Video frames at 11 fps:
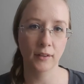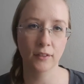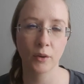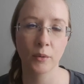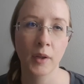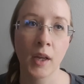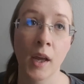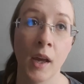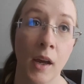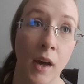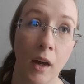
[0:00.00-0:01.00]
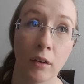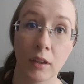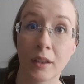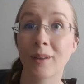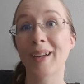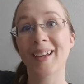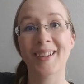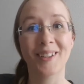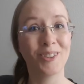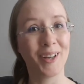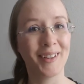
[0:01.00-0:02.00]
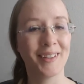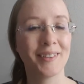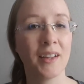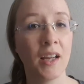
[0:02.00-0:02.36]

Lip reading: So I was like, okay, let's try this.